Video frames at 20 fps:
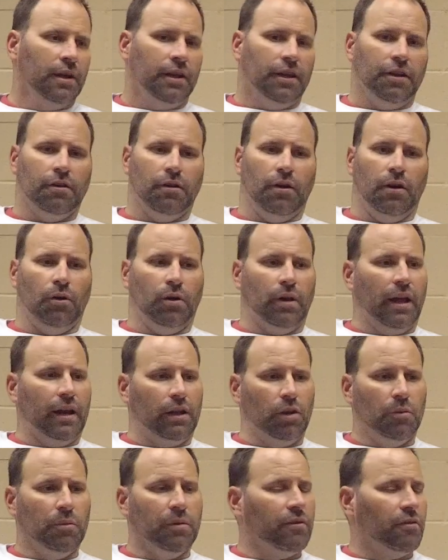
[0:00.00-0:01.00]
had a
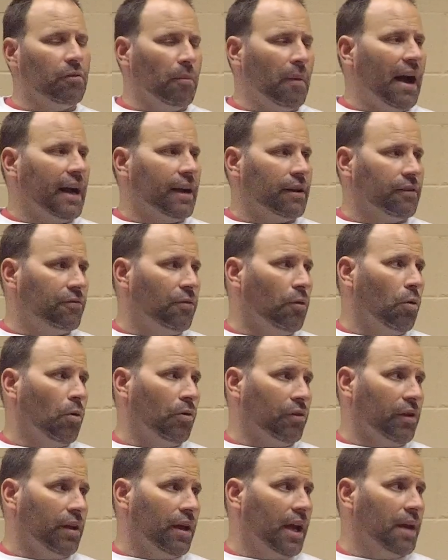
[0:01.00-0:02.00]
little bit of a back and
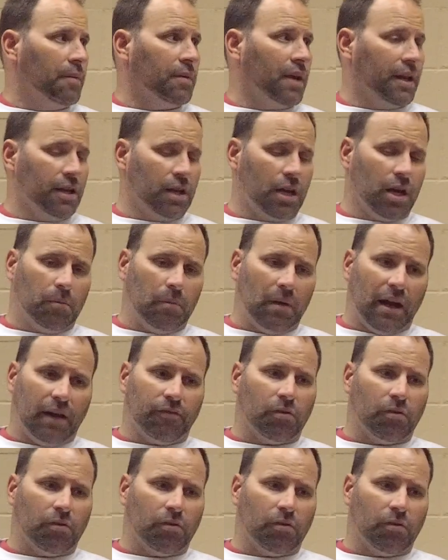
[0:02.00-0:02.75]
forth game, had to come back